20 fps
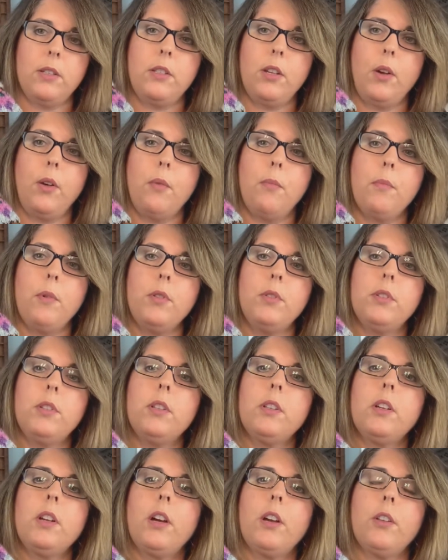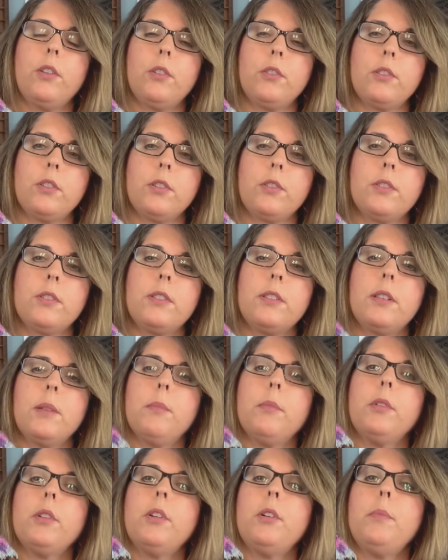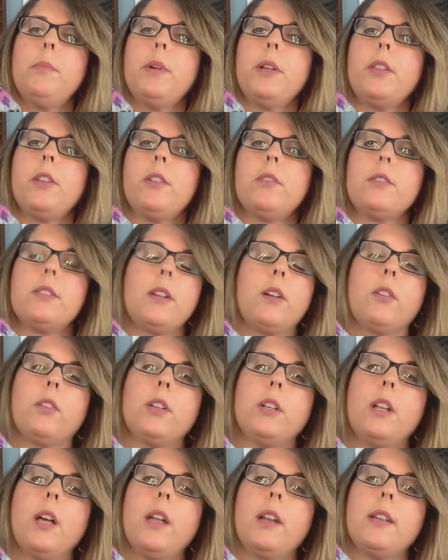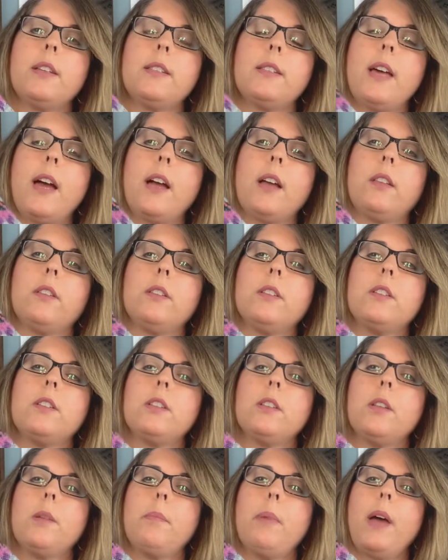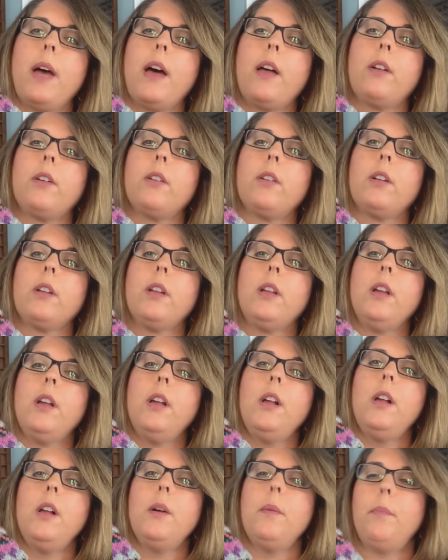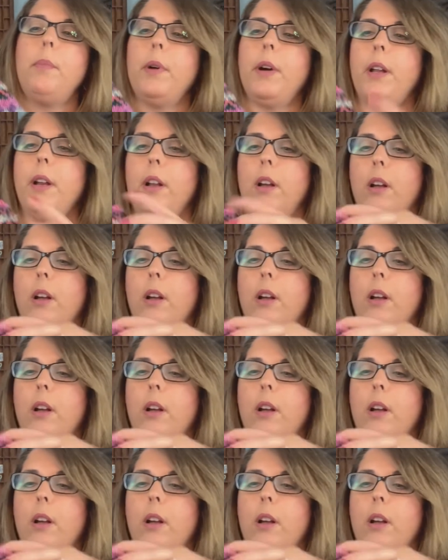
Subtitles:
So most of the colors are similar, but they're certainly not exactly to the pattern. But